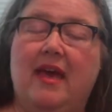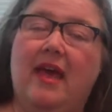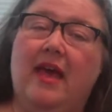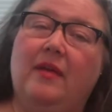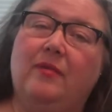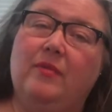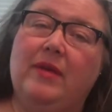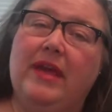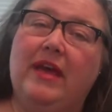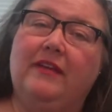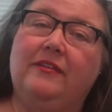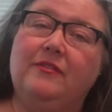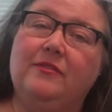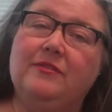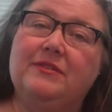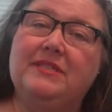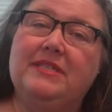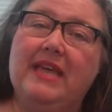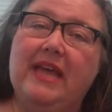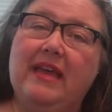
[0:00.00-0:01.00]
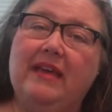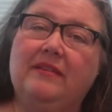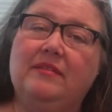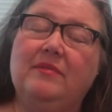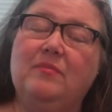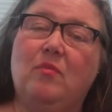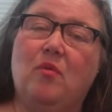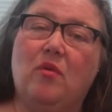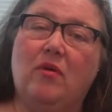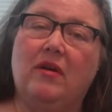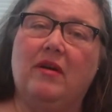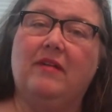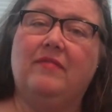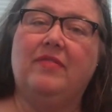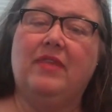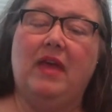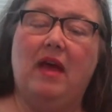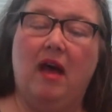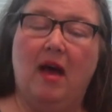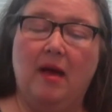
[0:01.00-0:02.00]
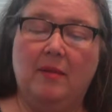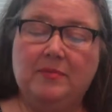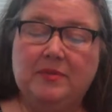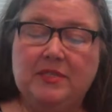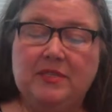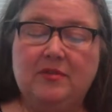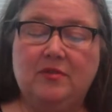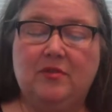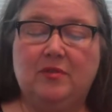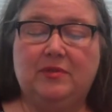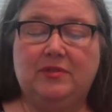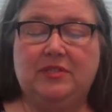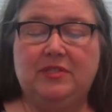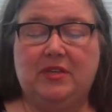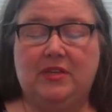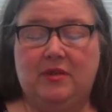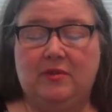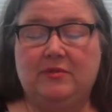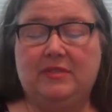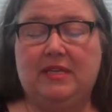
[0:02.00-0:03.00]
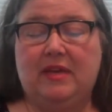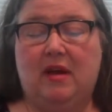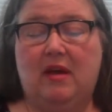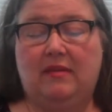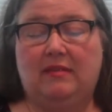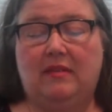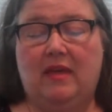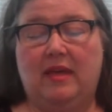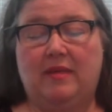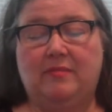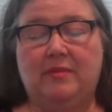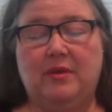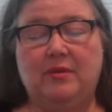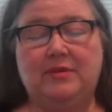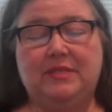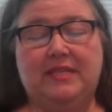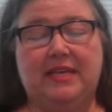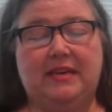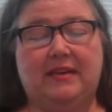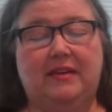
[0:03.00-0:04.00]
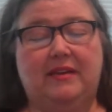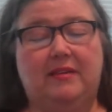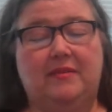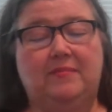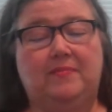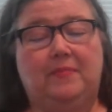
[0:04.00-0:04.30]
and we understand more of the obstacles to using online music,